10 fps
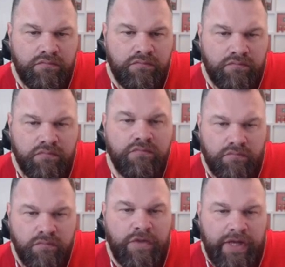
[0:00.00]

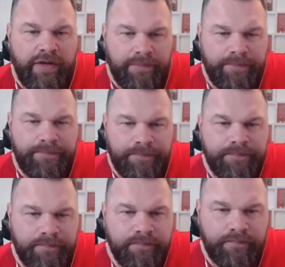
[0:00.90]

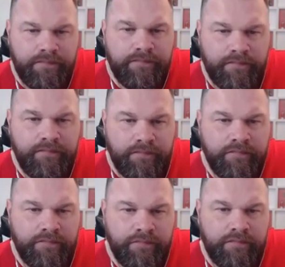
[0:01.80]

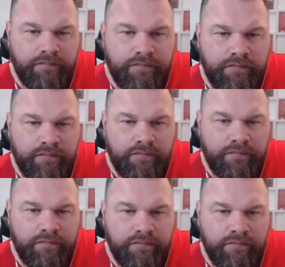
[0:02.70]
No words are spoken by the person on screen.